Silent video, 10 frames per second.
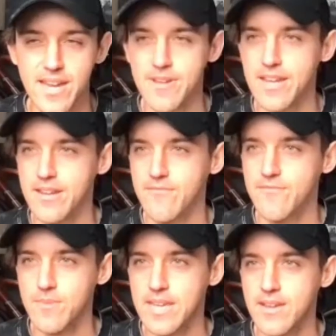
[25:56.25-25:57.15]
man. And
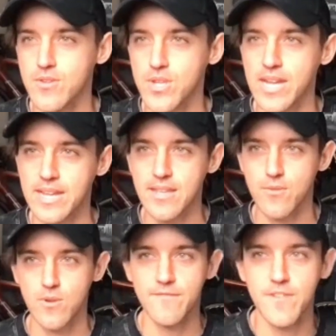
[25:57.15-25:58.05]
for me, it was like
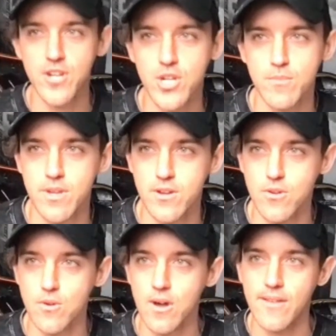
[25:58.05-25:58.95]
when I finish a
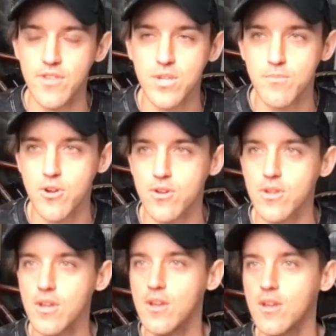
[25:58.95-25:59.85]
meal, I'll have a smoke.
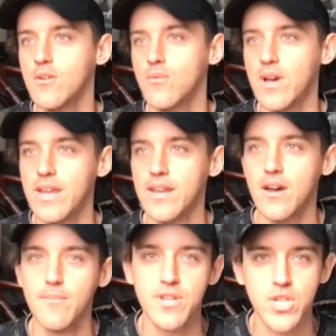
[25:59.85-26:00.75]
When
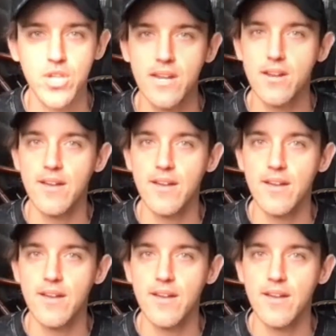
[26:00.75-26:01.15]
I'm excited, I